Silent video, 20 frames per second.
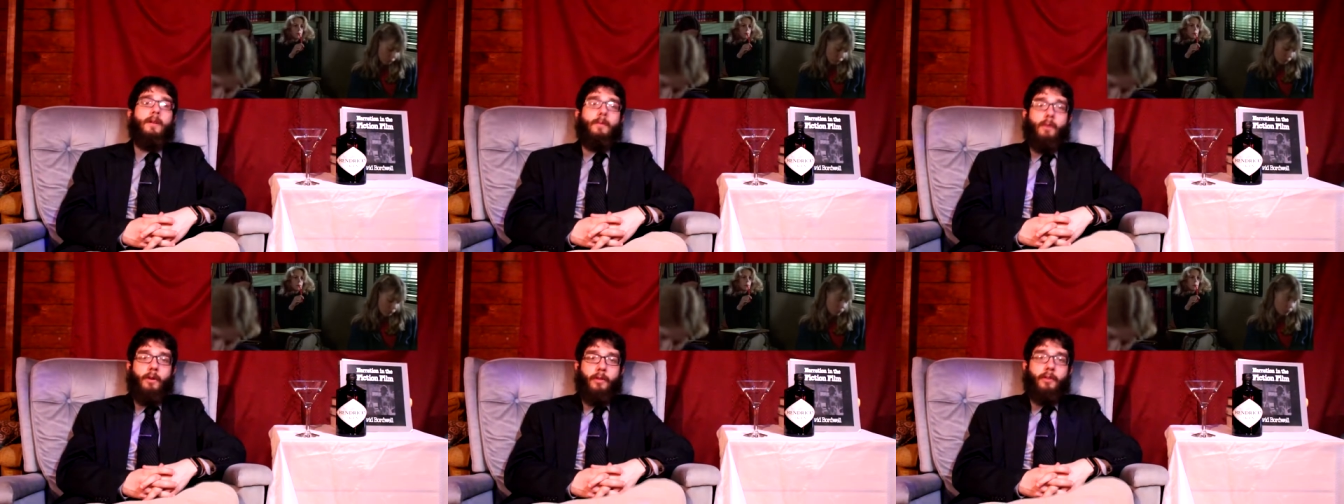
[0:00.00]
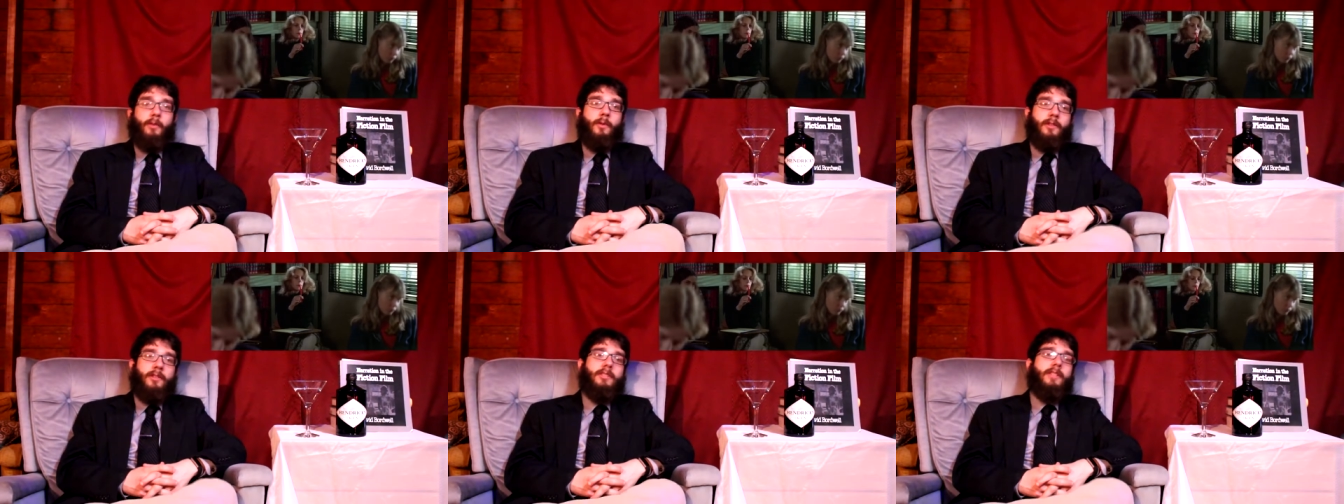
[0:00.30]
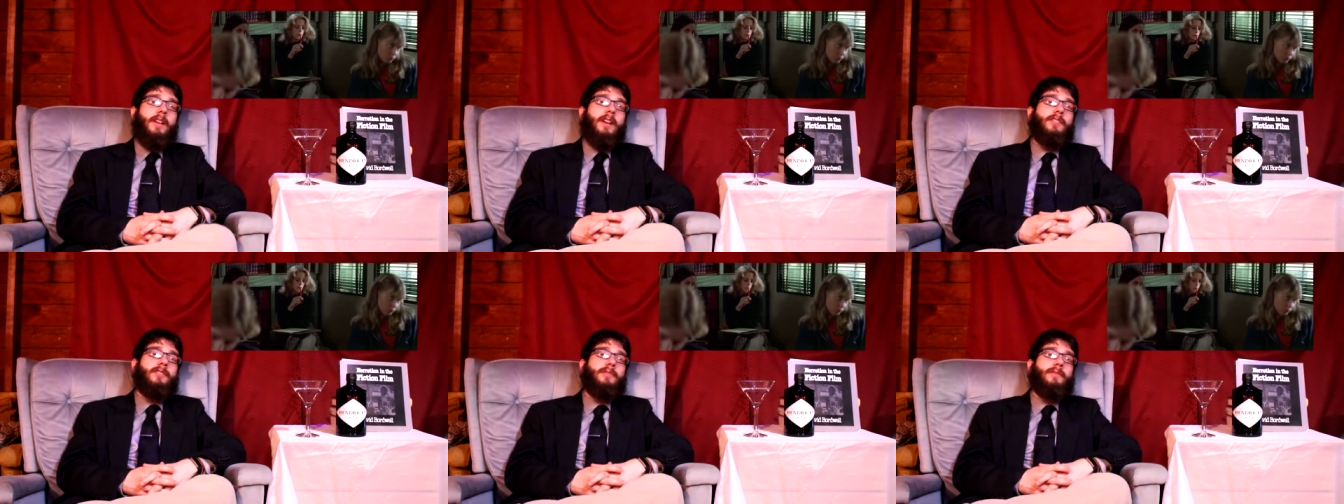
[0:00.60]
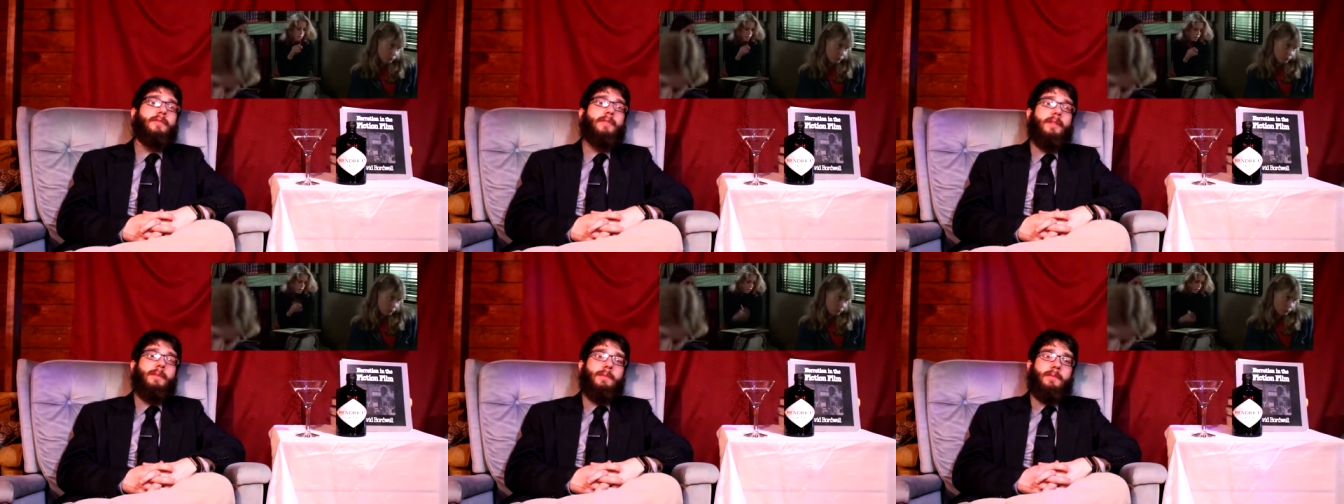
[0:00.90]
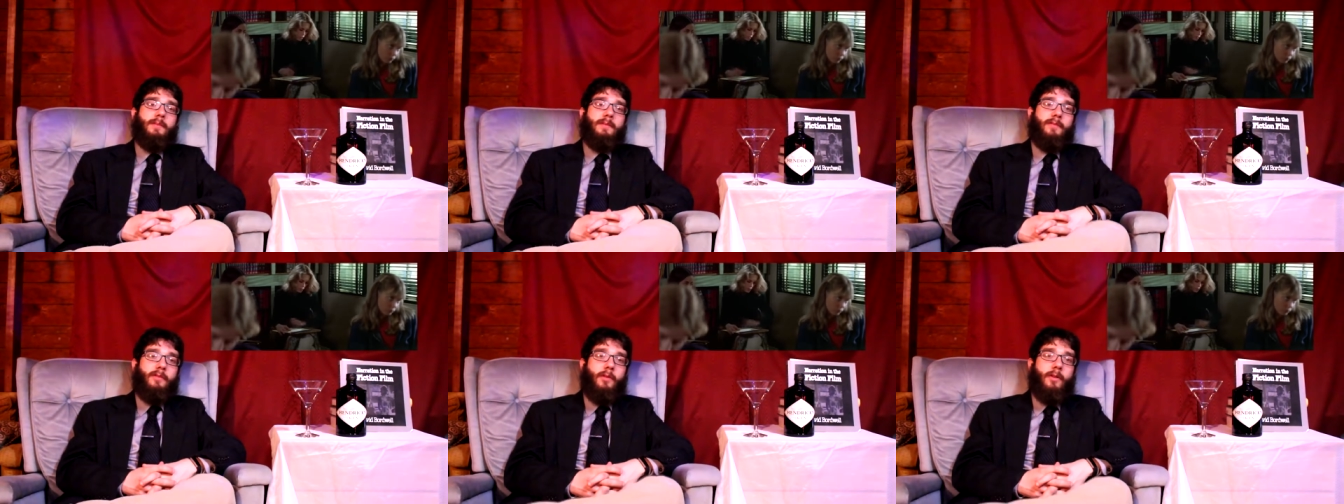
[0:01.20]
While there were slasher
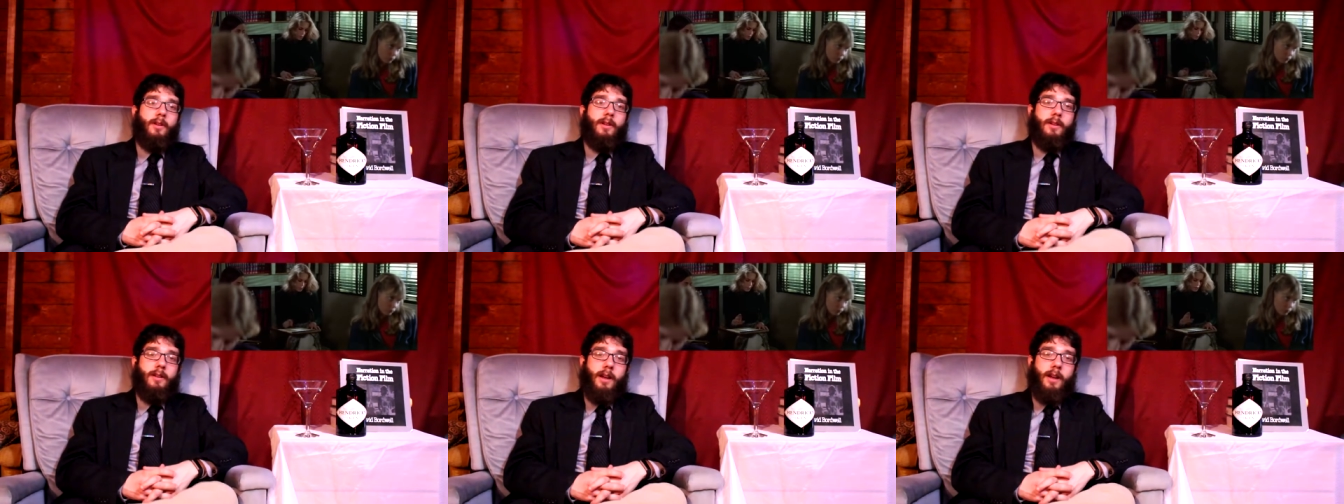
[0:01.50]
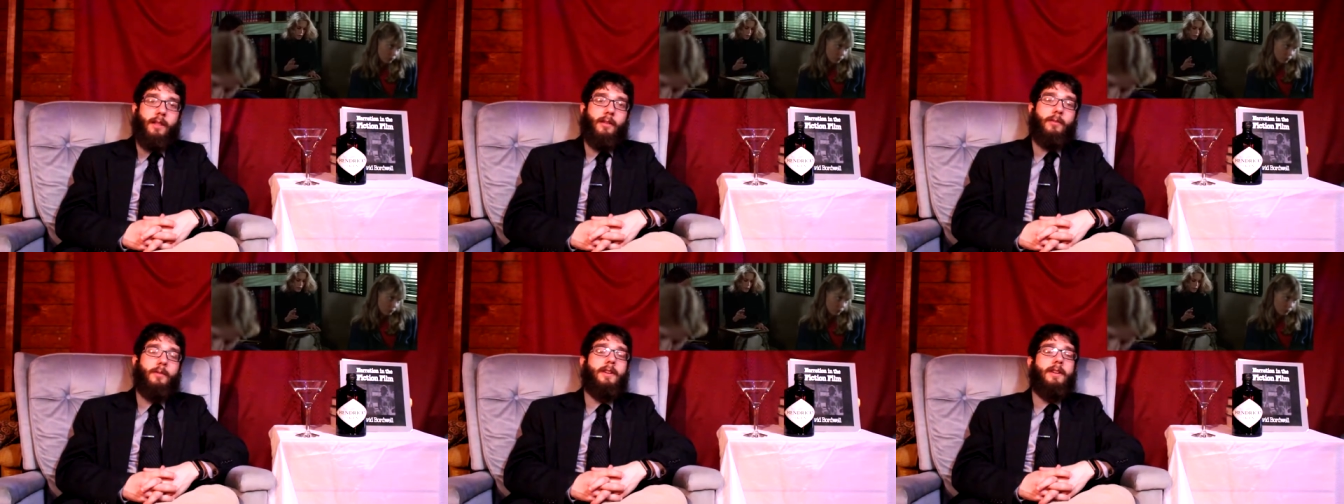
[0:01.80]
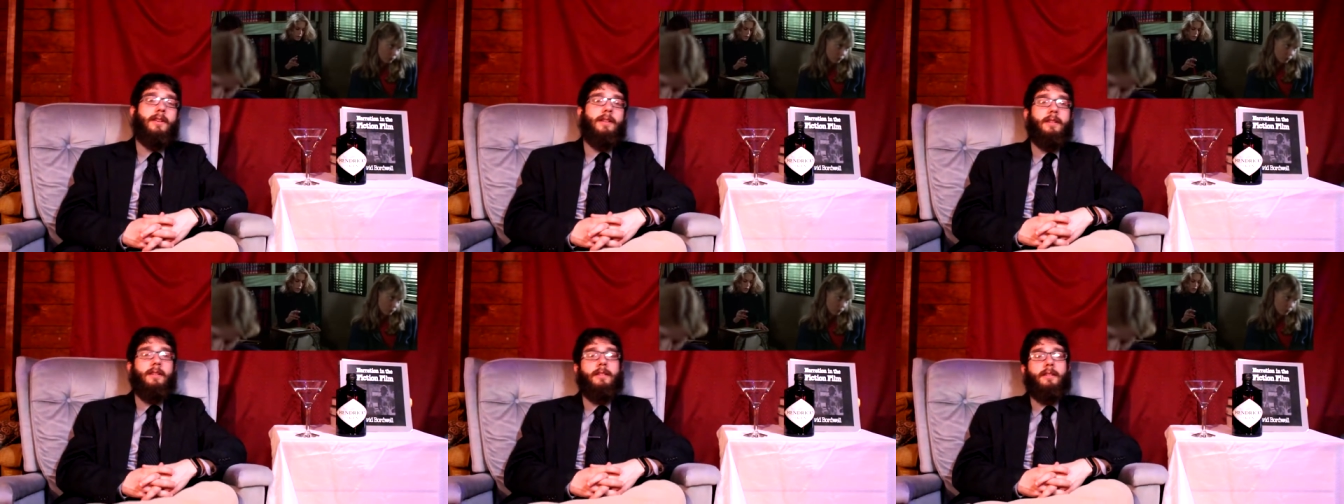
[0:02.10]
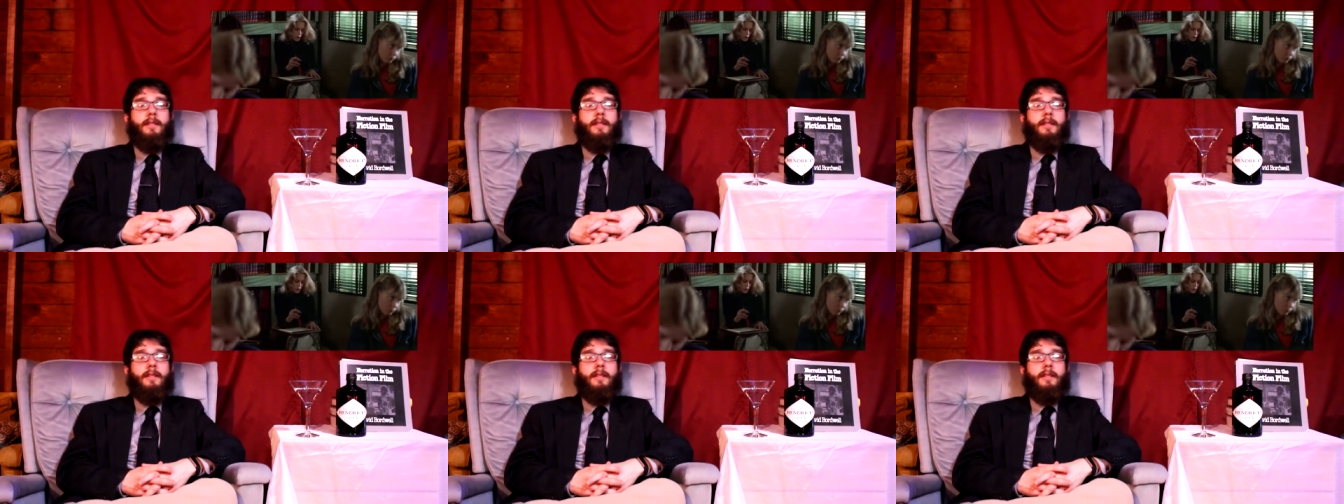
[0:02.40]
films before Halloween,